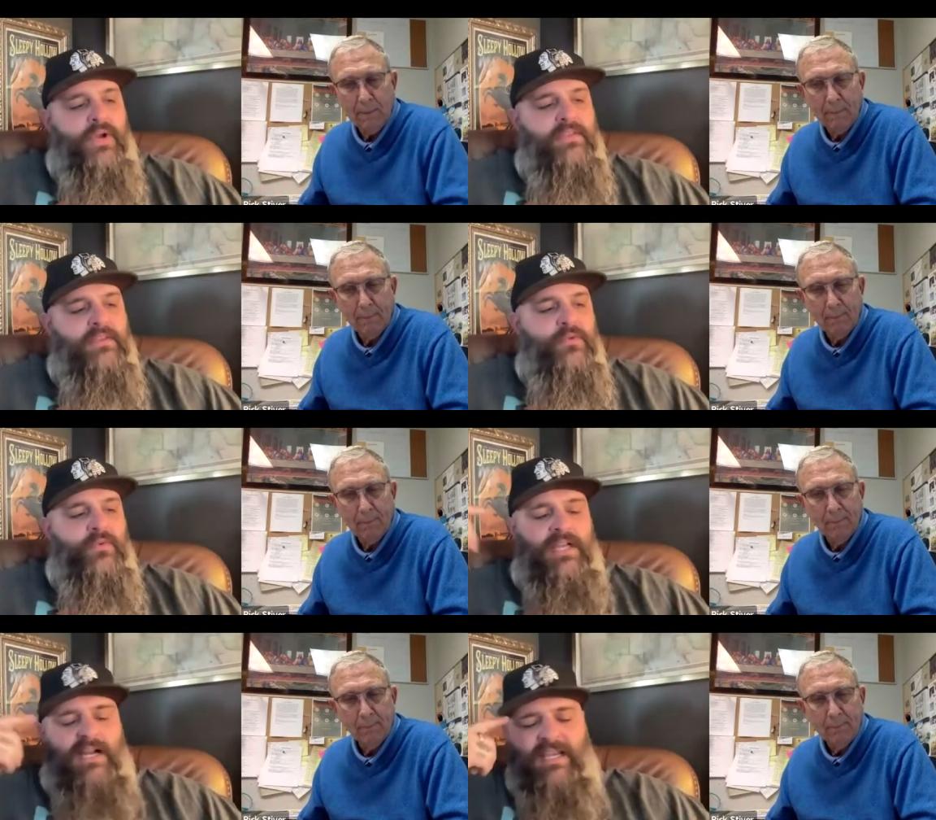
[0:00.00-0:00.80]
Speaker 1: pray that
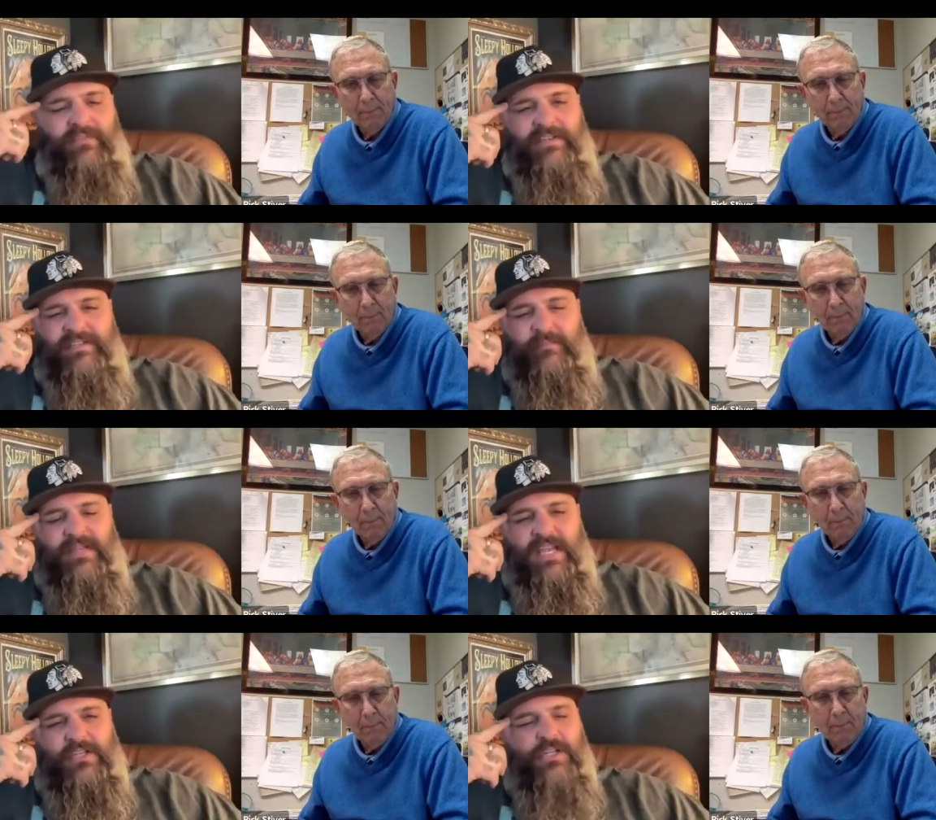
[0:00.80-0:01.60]
you will not give into
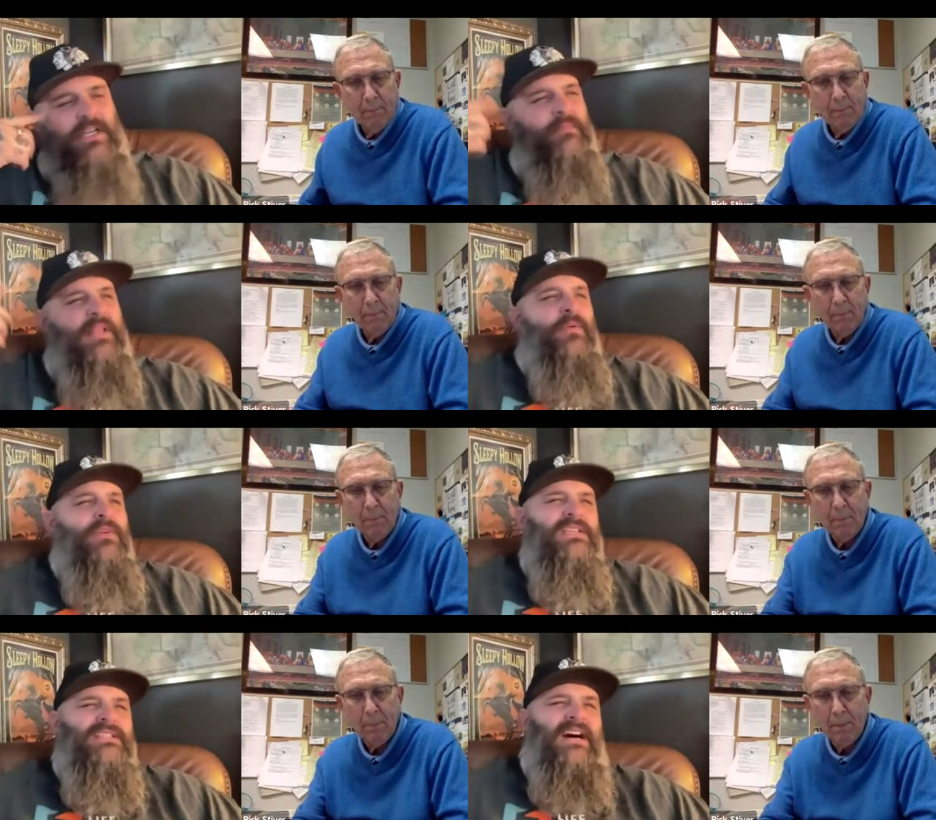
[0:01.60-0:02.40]
temptation. And I'm like,
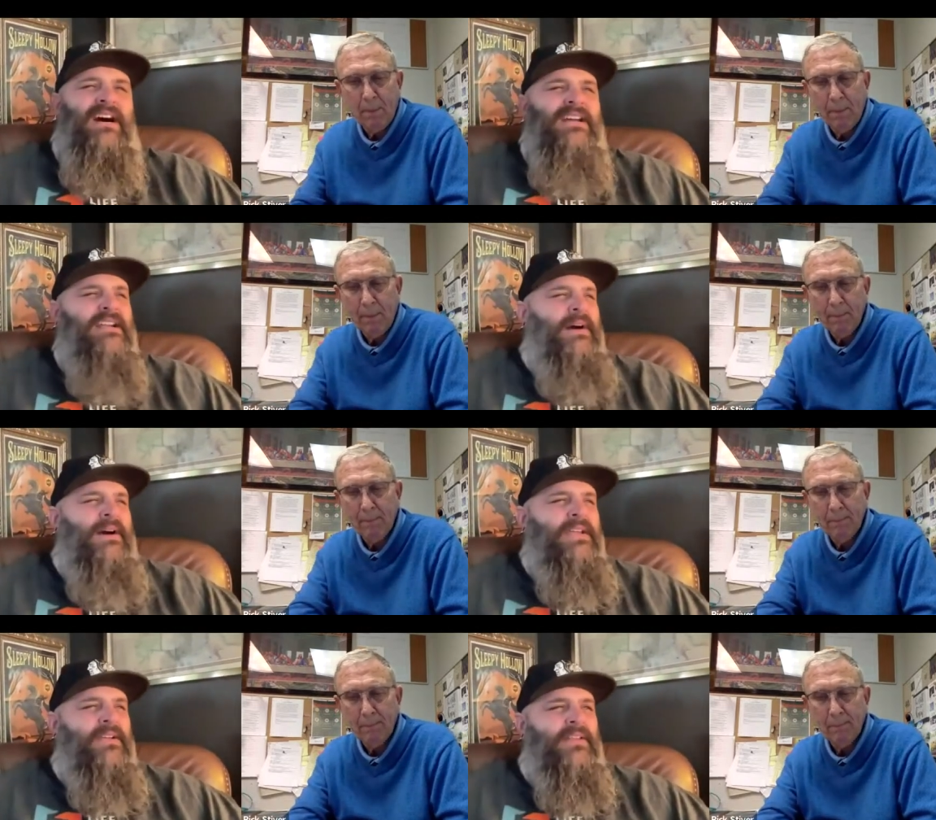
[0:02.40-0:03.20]
what's he talking
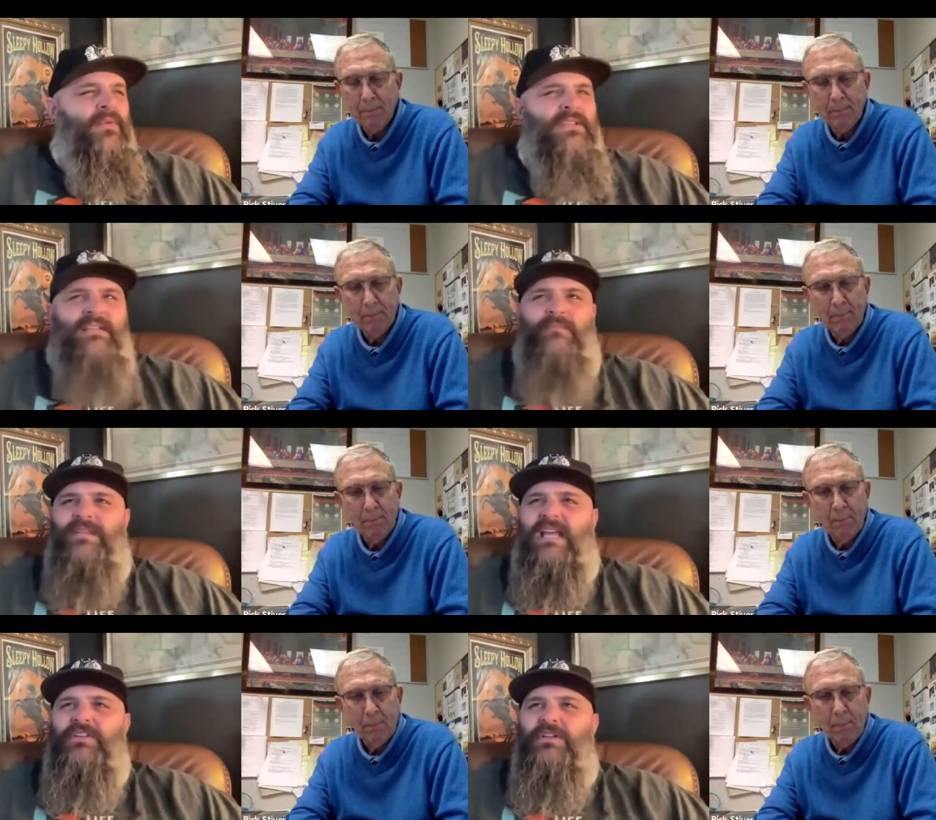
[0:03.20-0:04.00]
about here? Like, what
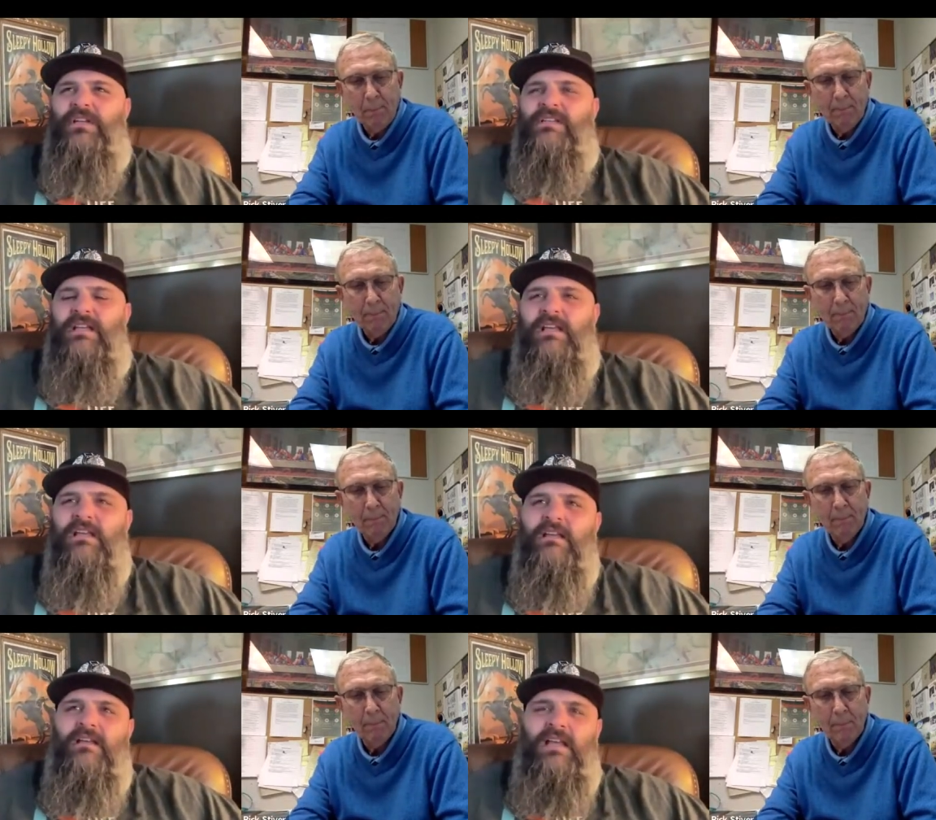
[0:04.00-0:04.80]
temptation is
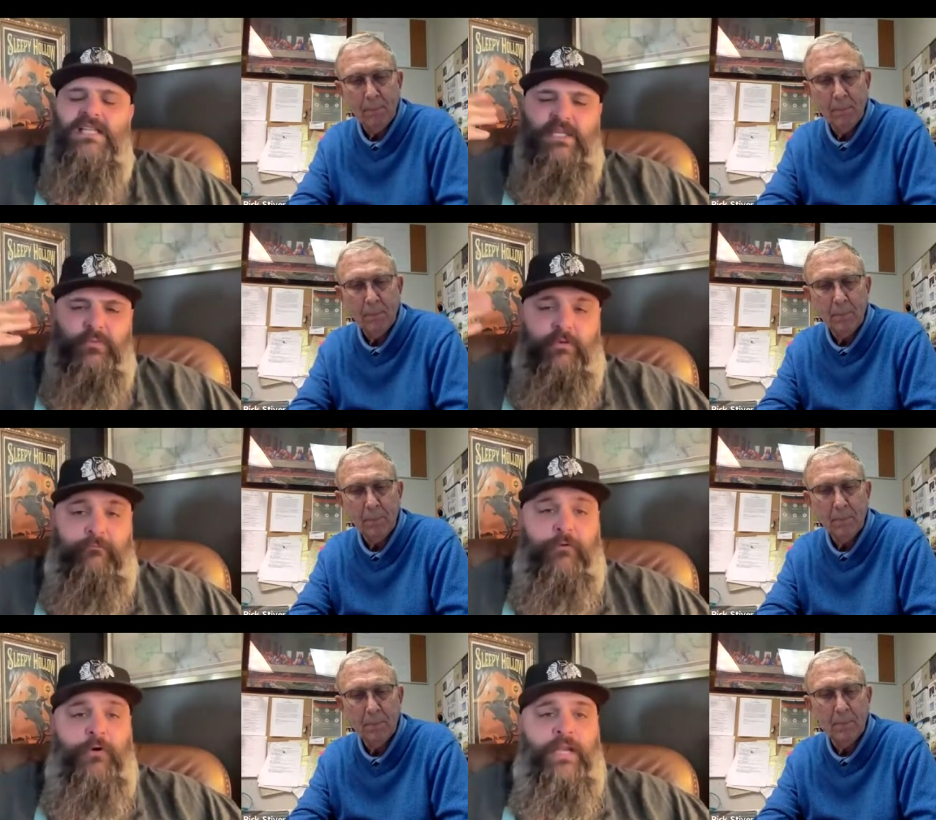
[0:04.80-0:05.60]
he? Is he
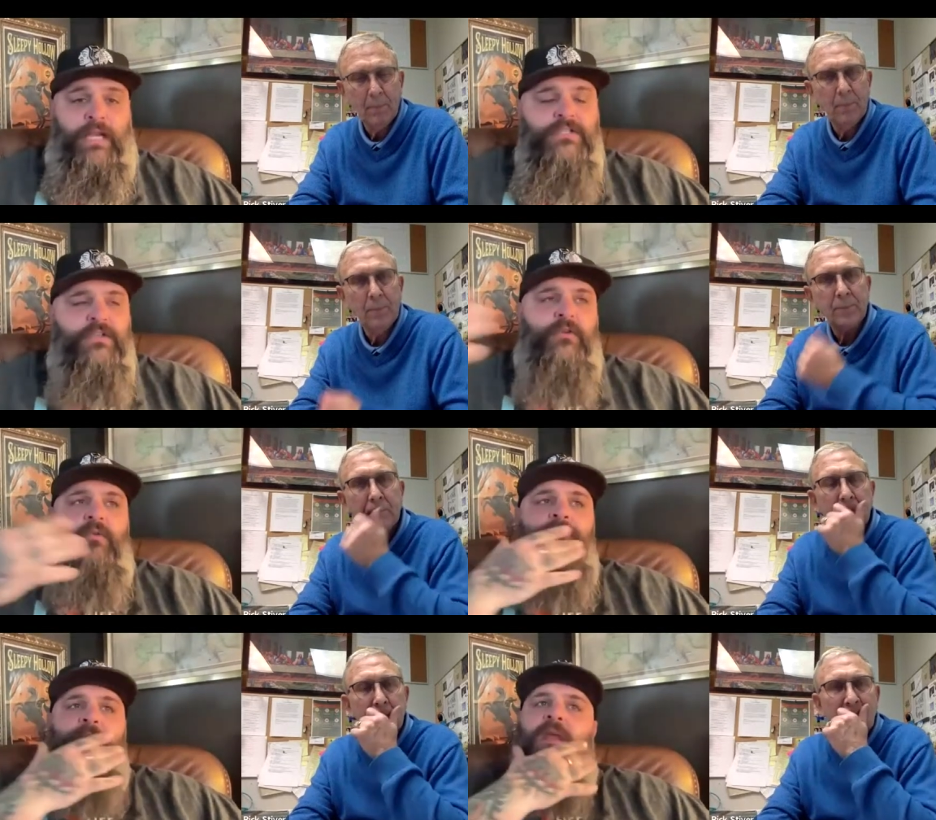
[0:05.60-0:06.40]
referring
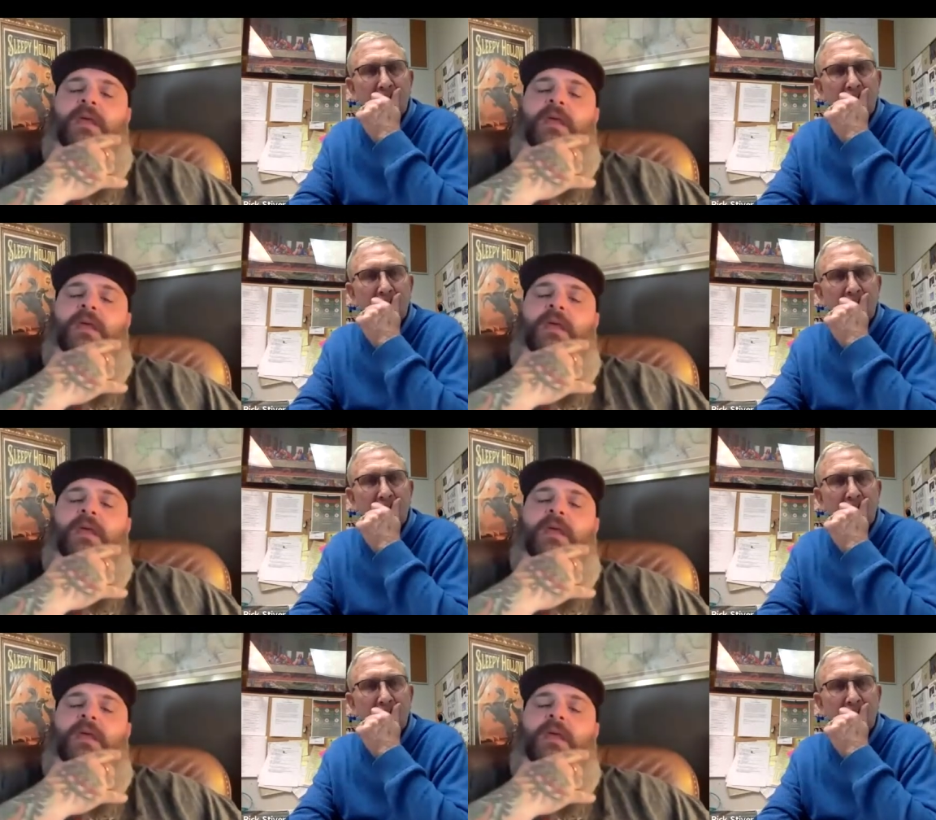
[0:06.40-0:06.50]
to?